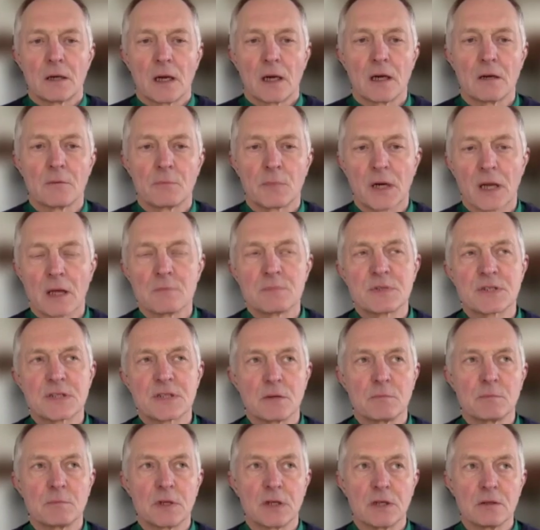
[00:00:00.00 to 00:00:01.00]
My name's
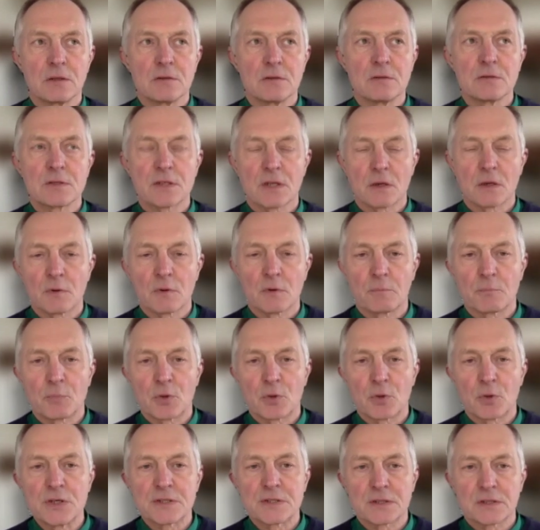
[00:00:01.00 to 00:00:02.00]
Tim Hughes. I'm a
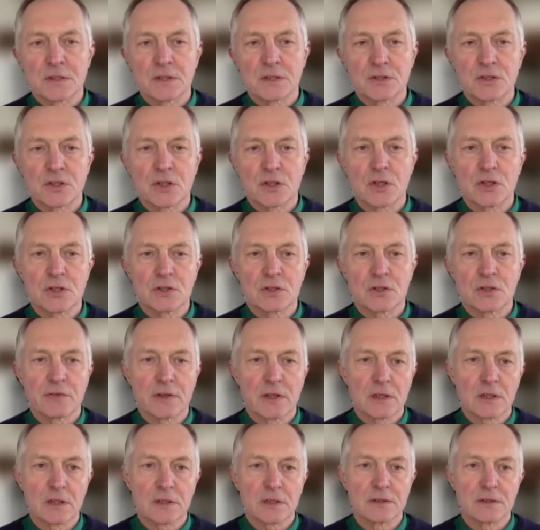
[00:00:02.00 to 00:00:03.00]
priest in the Church of
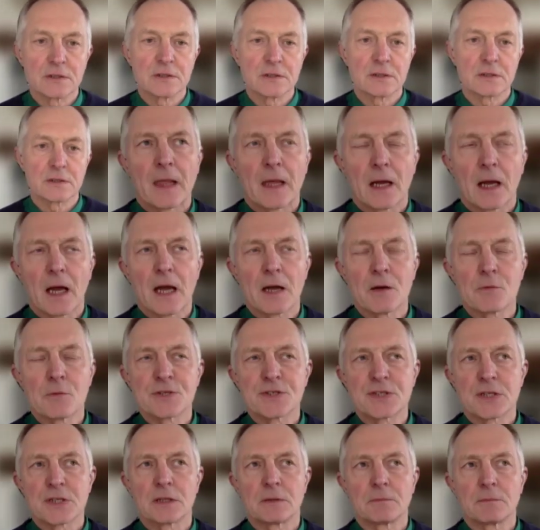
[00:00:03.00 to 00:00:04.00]
England. I
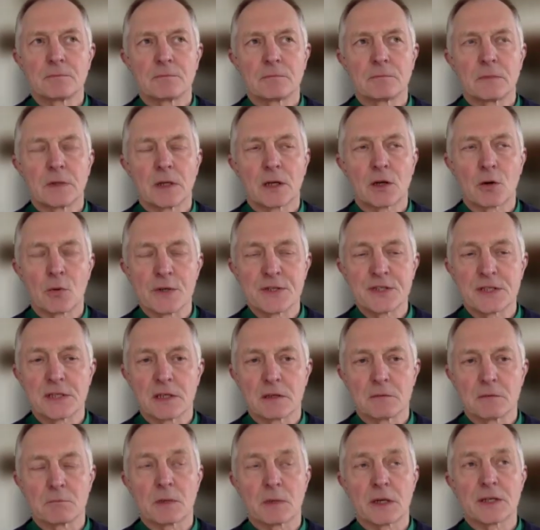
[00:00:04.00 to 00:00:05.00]
was
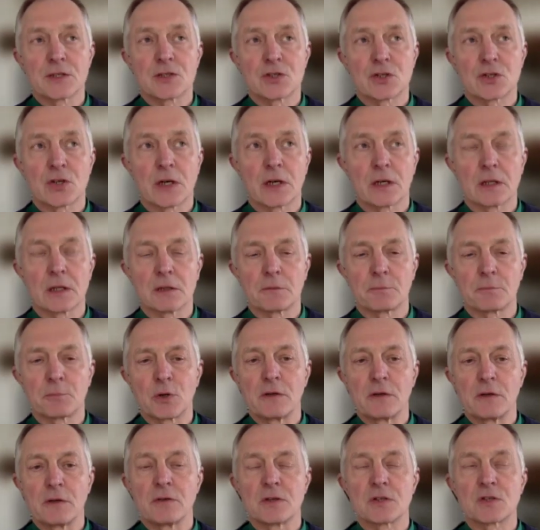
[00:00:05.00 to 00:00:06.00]
acquitted in my trial the
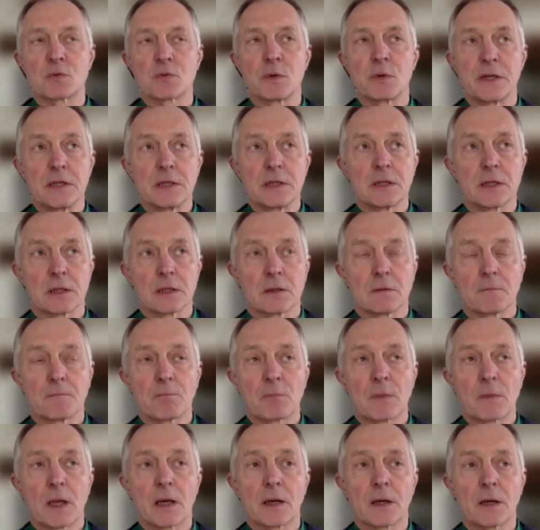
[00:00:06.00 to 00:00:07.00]
previous week,
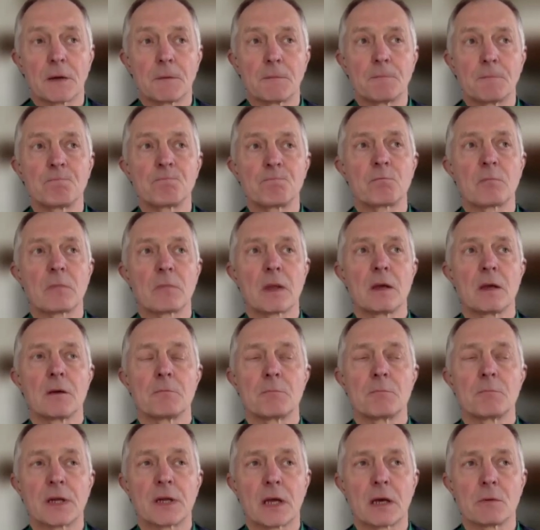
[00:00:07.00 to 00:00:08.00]
but
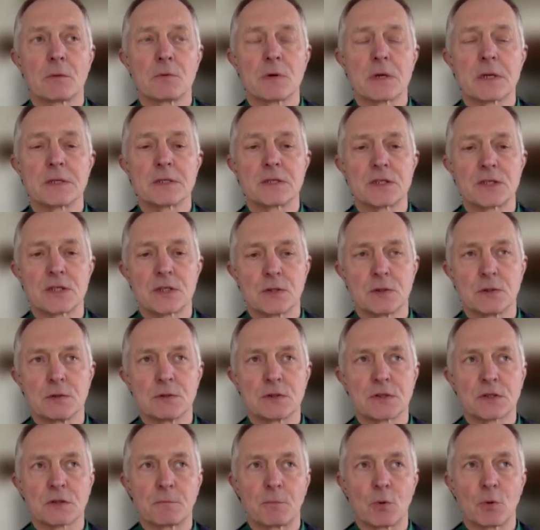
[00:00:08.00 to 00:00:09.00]
I went to
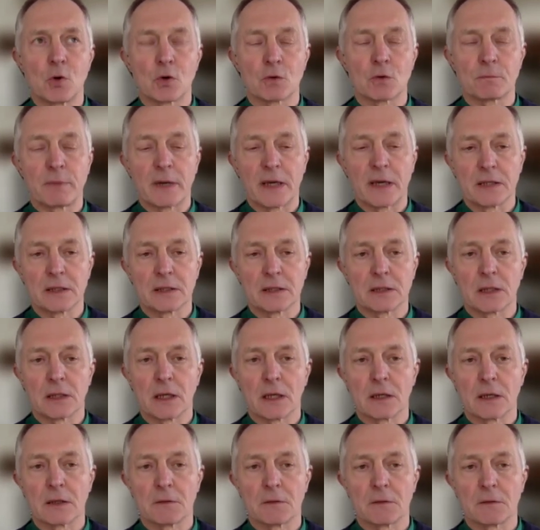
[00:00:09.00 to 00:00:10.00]
support Ben
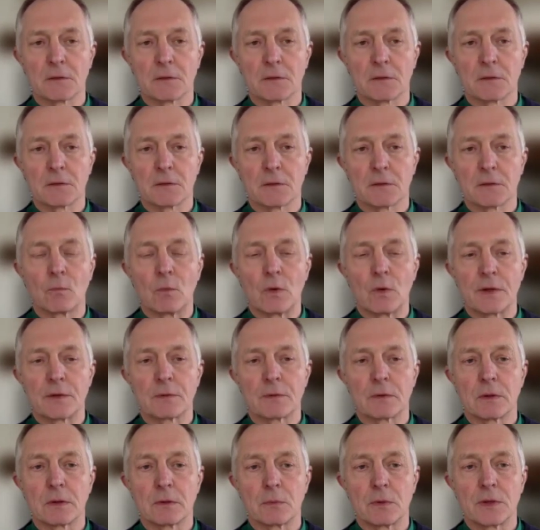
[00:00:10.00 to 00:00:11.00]

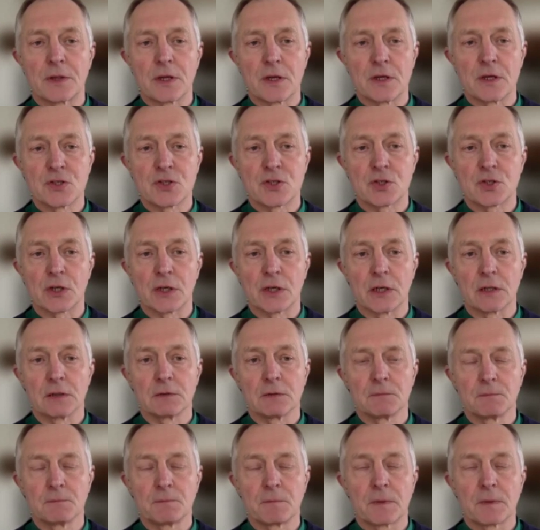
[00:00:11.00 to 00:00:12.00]
with his
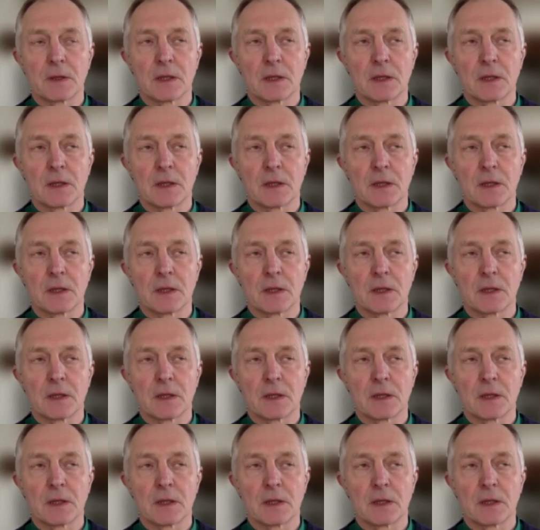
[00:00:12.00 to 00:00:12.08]
trial.